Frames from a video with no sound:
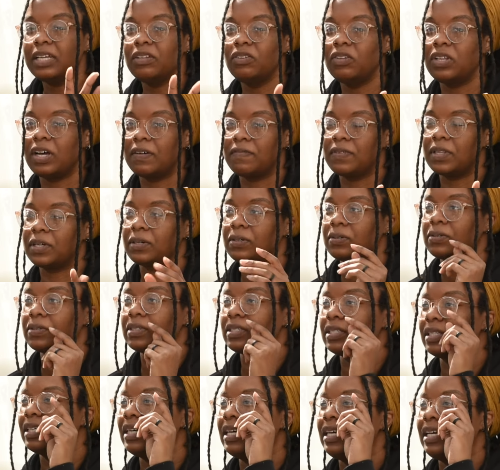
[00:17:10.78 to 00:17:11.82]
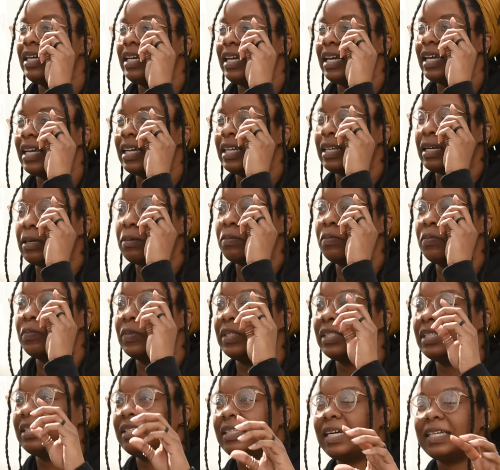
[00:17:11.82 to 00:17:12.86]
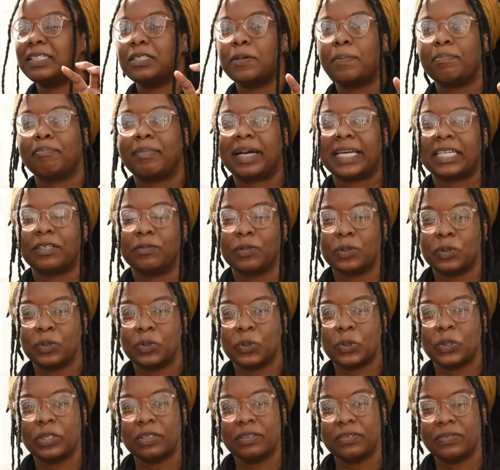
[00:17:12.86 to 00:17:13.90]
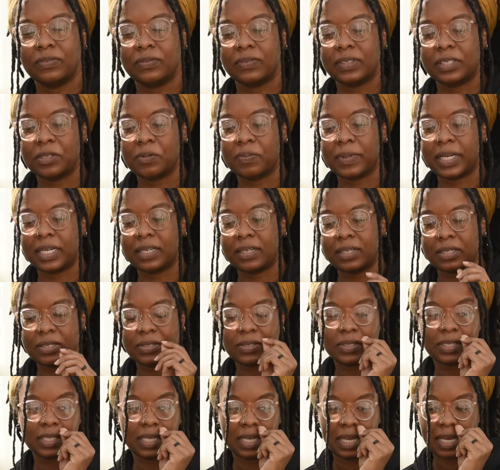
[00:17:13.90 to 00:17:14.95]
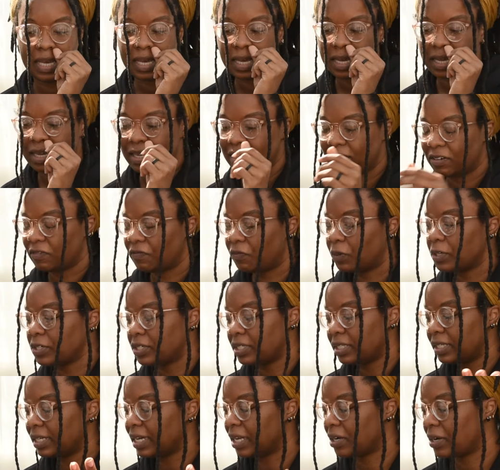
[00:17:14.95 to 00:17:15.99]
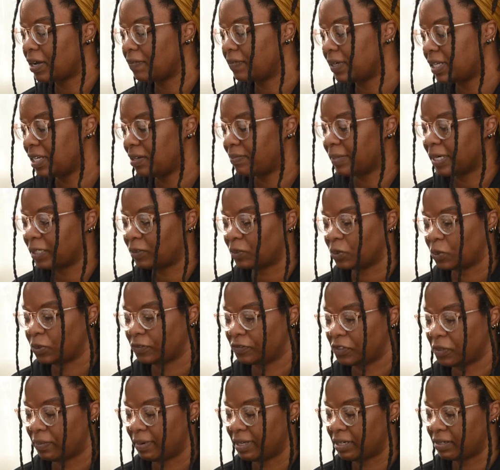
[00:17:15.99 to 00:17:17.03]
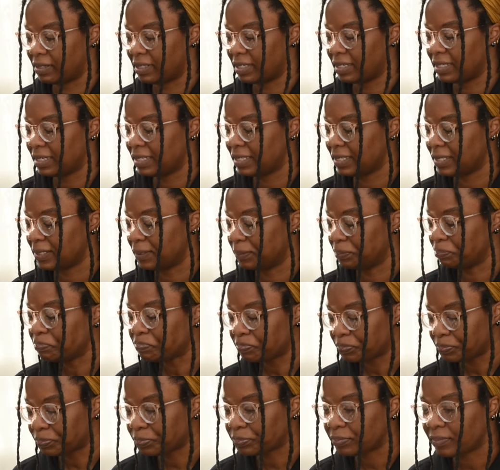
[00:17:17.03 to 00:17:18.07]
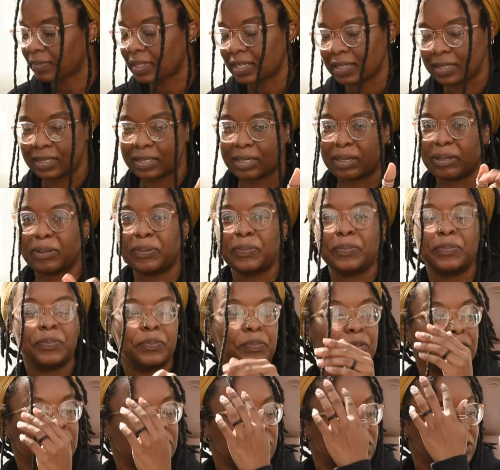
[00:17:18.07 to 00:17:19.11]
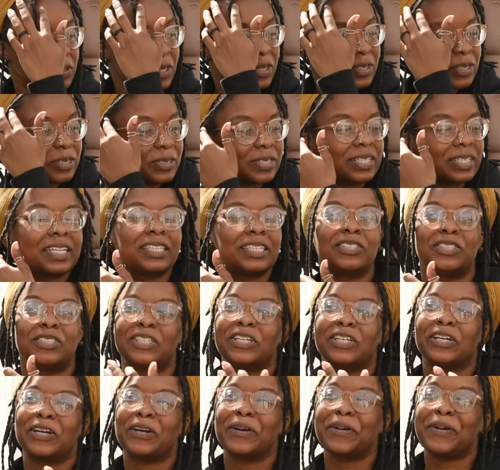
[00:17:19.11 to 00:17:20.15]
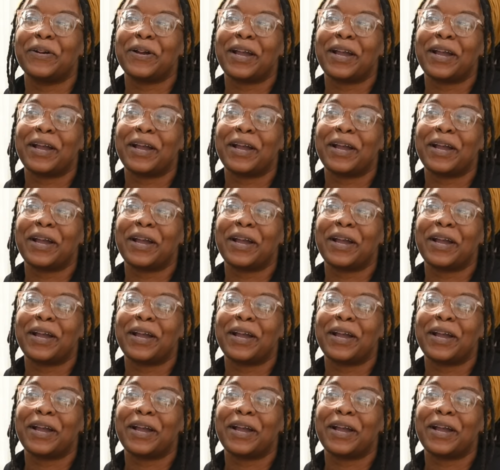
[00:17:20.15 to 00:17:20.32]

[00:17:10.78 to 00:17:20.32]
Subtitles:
Love those. And I really like the micro dwarf tomatoes. And unfortunately, I don't have any micro dwarf tomato seeds. So we'll just grow those next year.